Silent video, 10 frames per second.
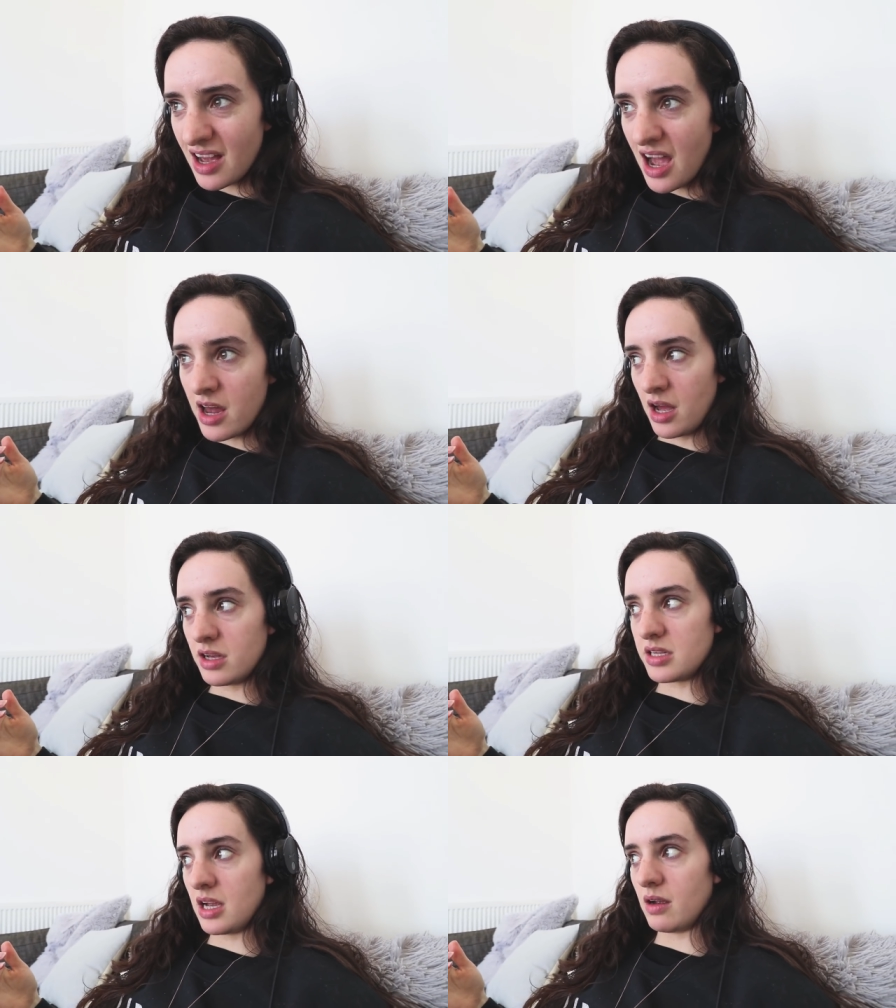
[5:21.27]
And I
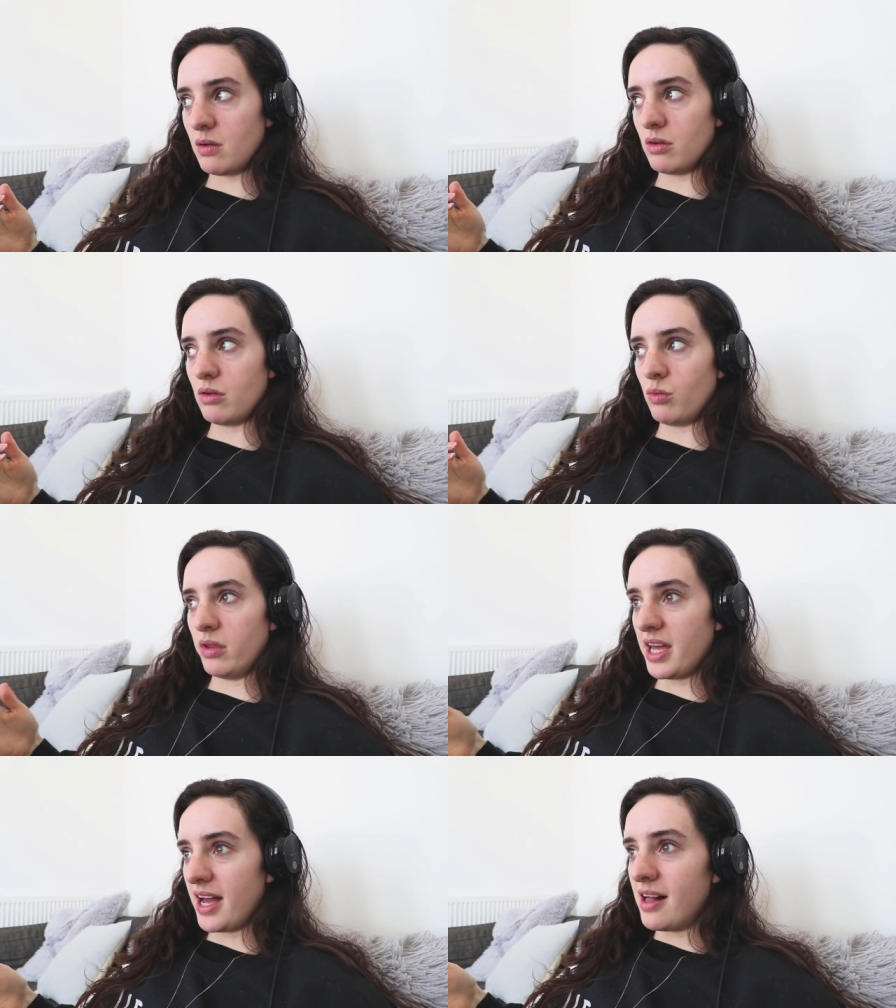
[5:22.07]
was like,
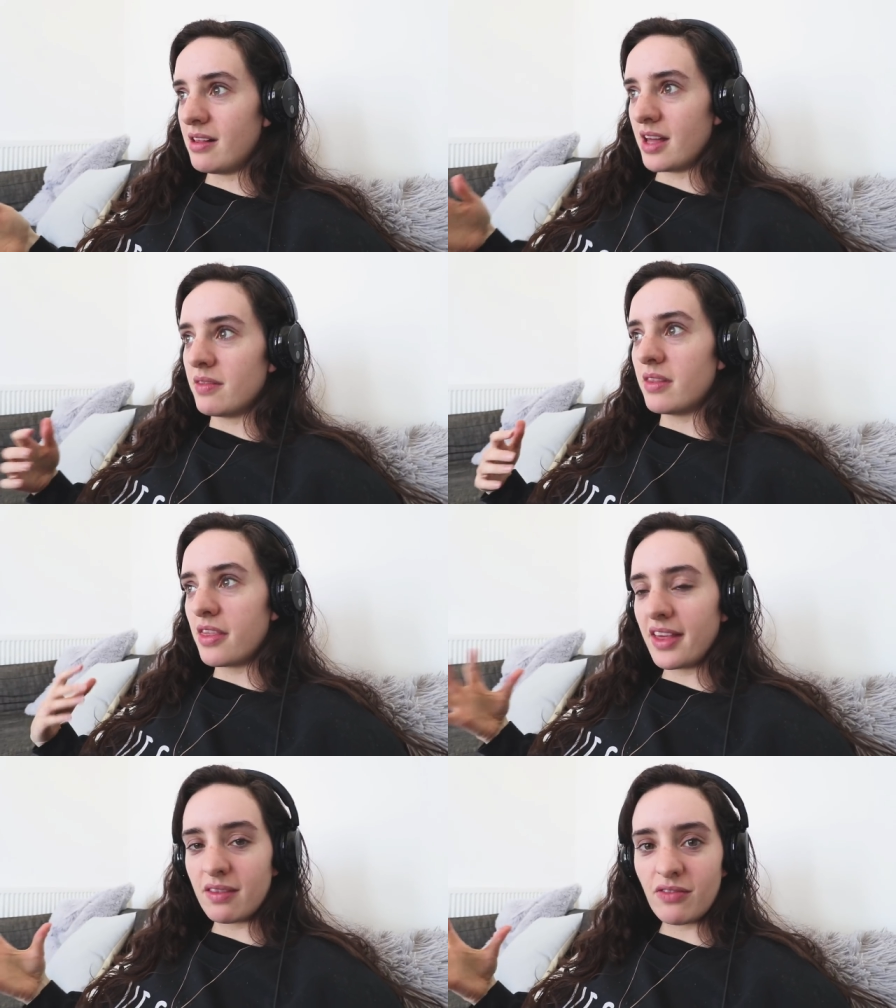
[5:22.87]
what the hell? And the
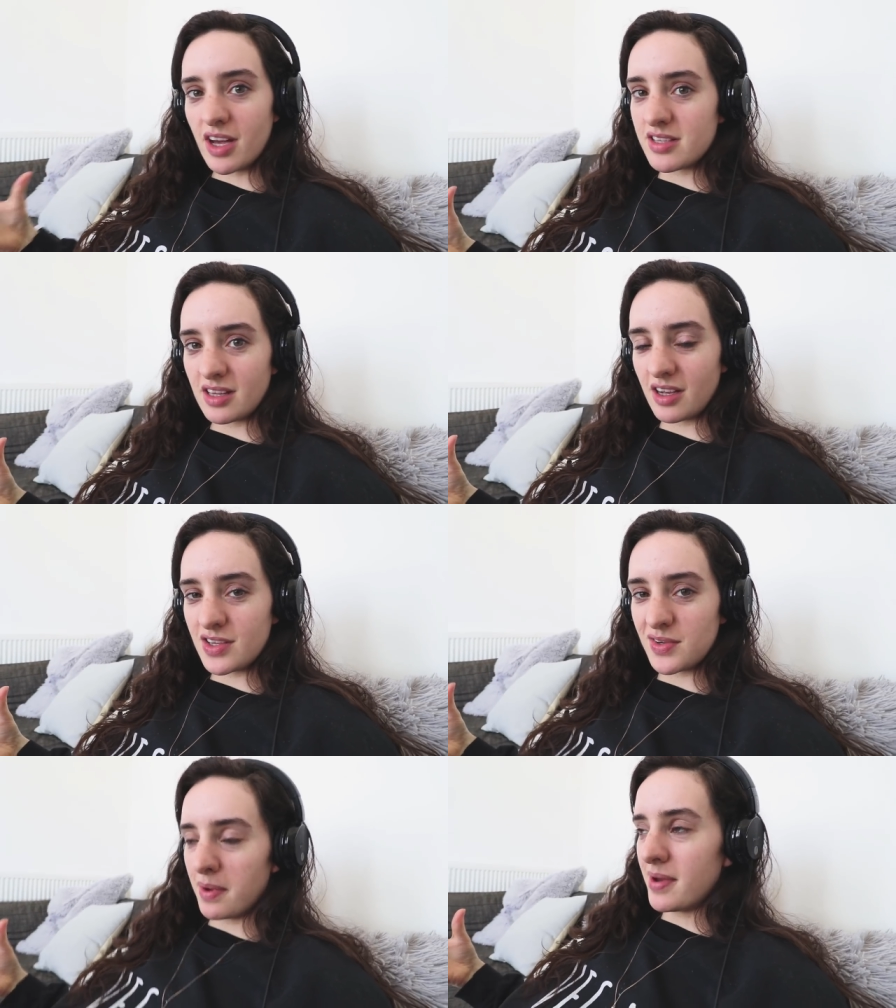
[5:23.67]
thing, first thing that
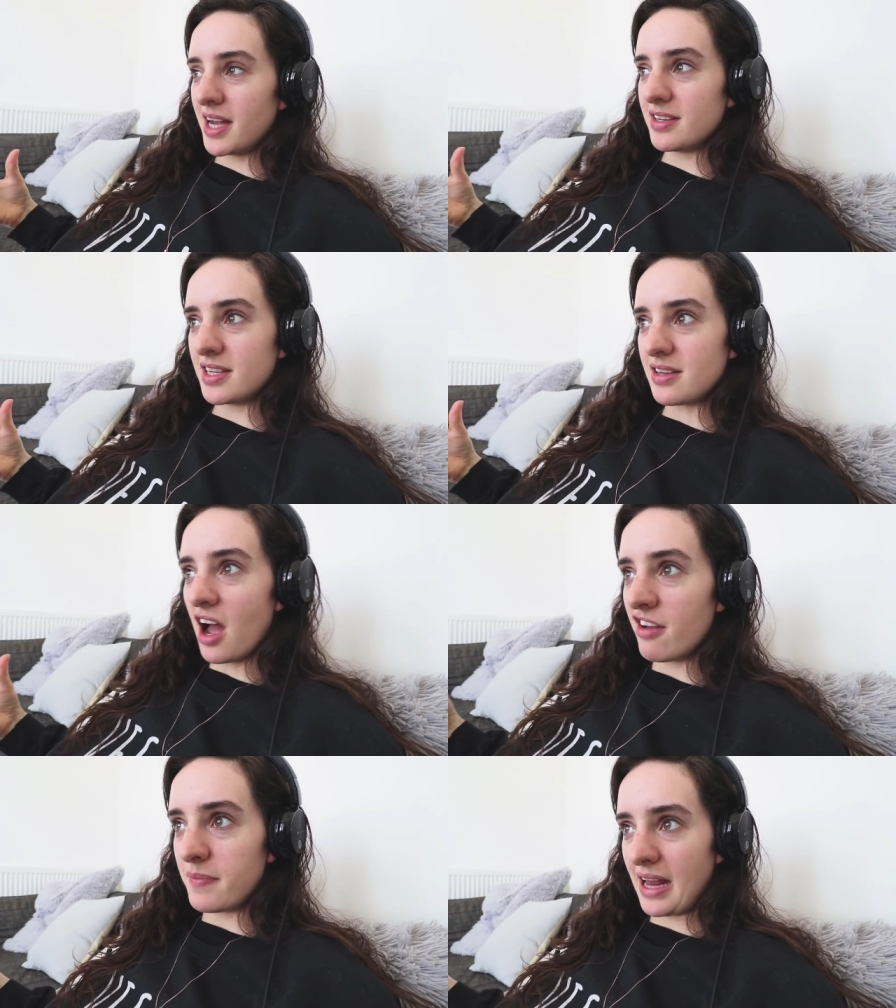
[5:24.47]
goes through my mind is,
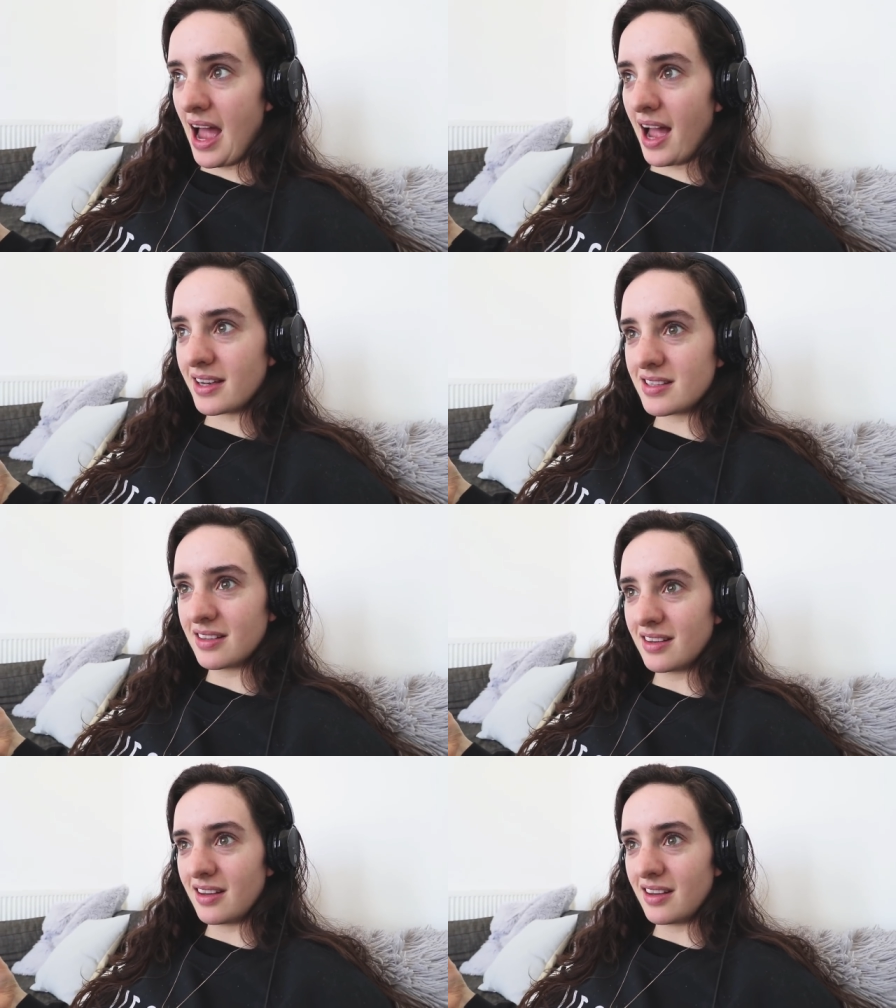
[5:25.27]
I've been hacked.